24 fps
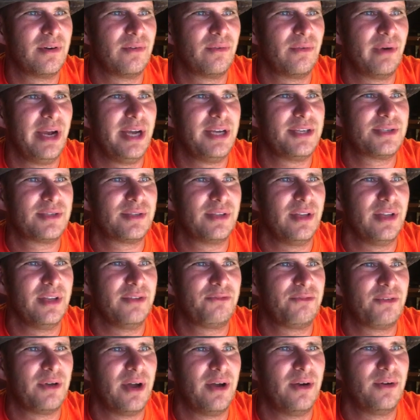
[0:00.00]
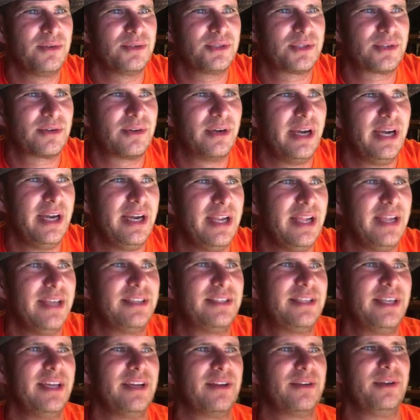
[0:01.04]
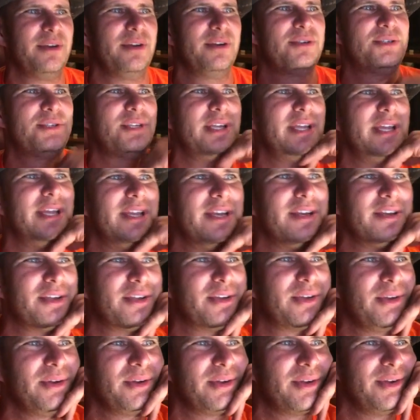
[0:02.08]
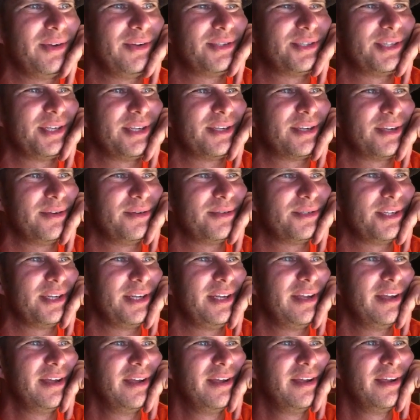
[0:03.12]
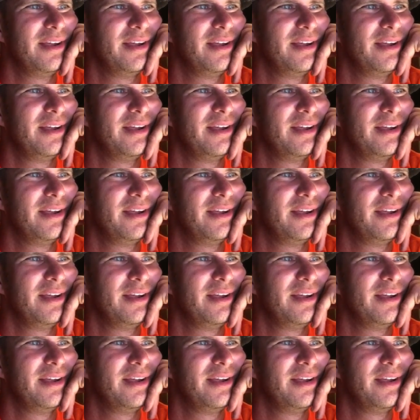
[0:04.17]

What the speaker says: Reach to the phone screen and tickle your chin, coochie coochie.